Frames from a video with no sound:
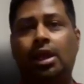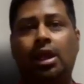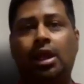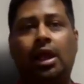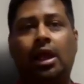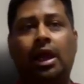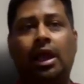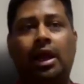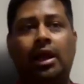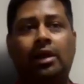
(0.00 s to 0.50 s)

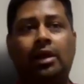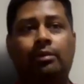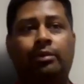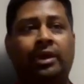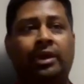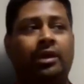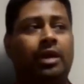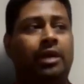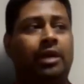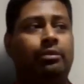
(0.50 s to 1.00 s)
and
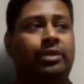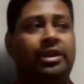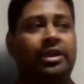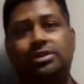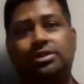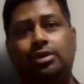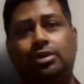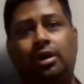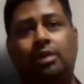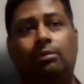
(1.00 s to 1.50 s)
based
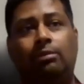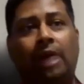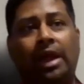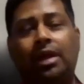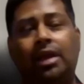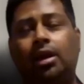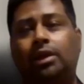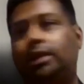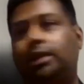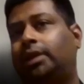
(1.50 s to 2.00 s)
on my
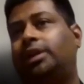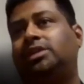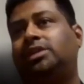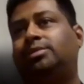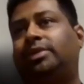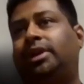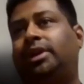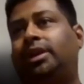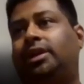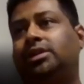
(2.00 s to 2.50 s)
career
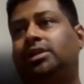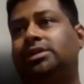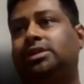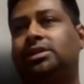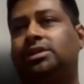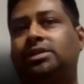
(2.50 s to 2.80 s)
experiences,